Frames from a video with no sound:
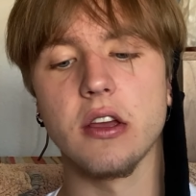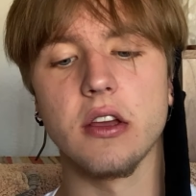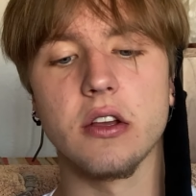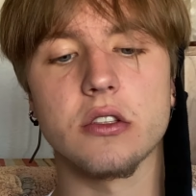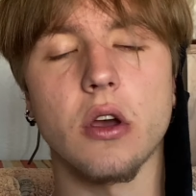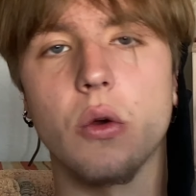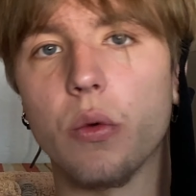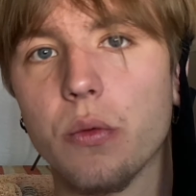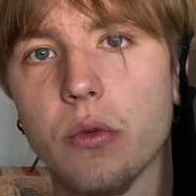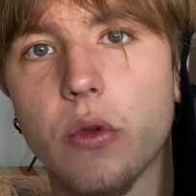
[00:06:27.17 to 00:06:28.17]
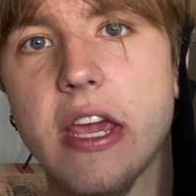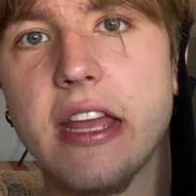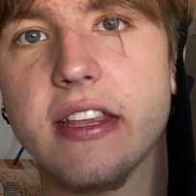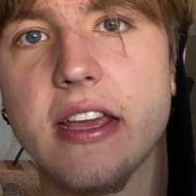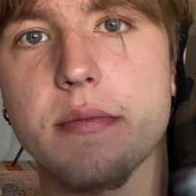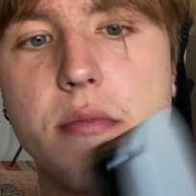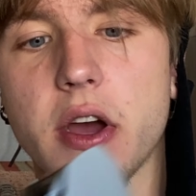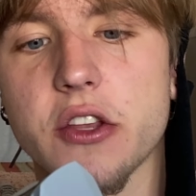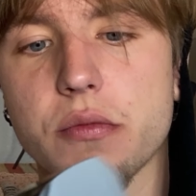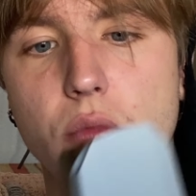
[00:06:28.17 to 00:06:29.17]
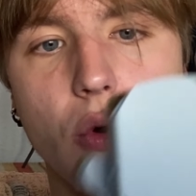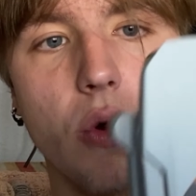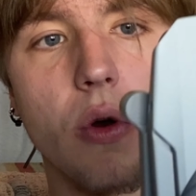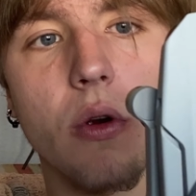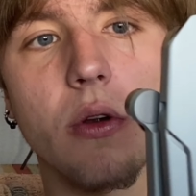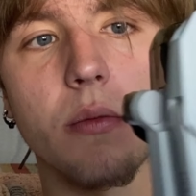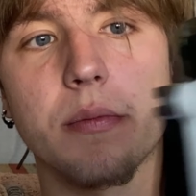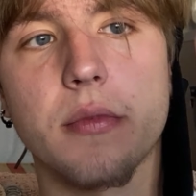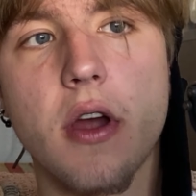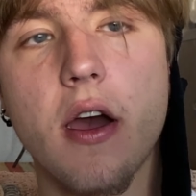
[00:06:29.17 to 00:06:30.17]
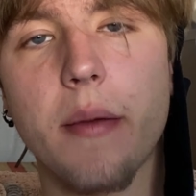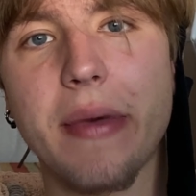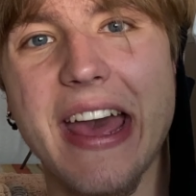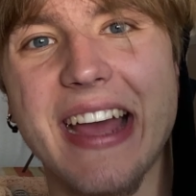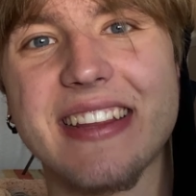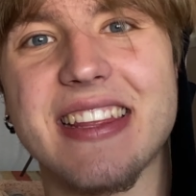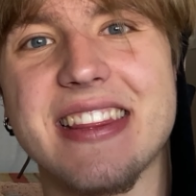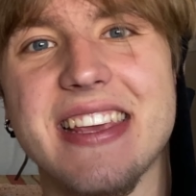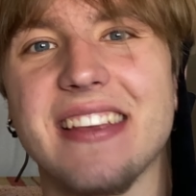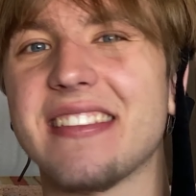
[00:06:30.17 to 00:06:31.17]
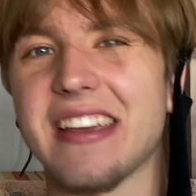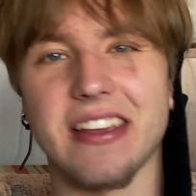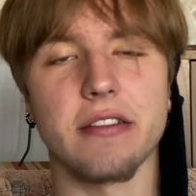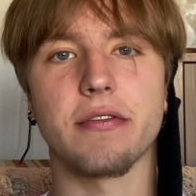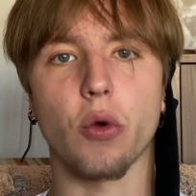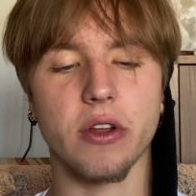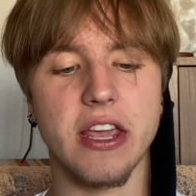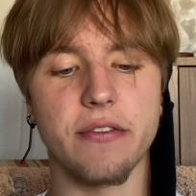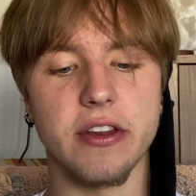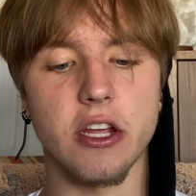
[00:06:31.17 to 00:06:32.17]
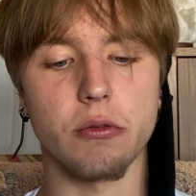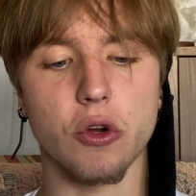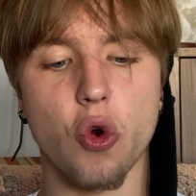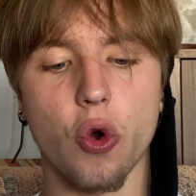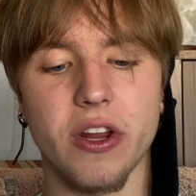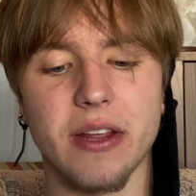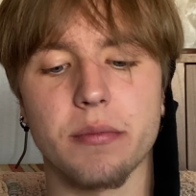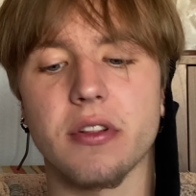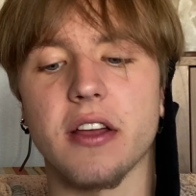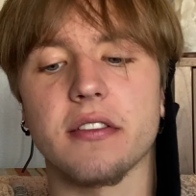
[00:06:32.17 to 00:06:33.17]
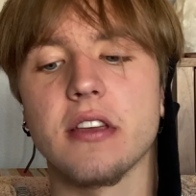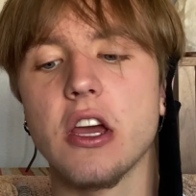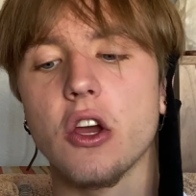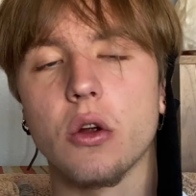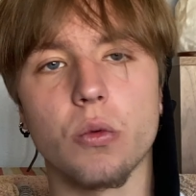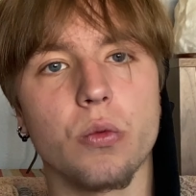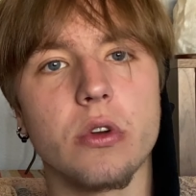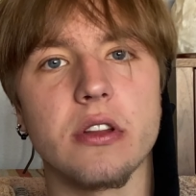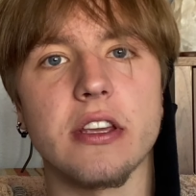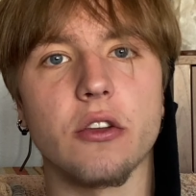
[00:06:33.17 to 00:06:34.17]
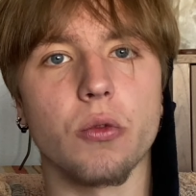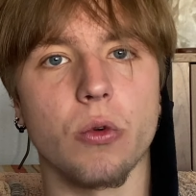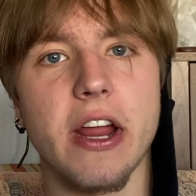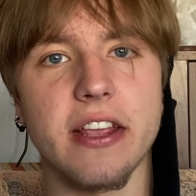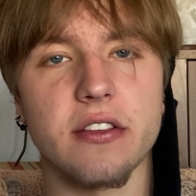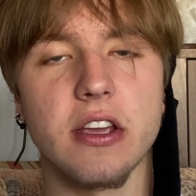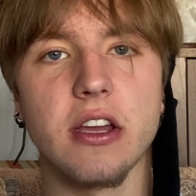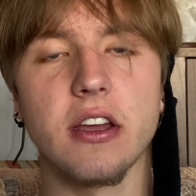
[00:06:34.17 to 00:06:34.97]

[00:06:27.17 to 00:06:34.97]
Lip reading: So you can't get much more compact than this and get 4K video recording plus really great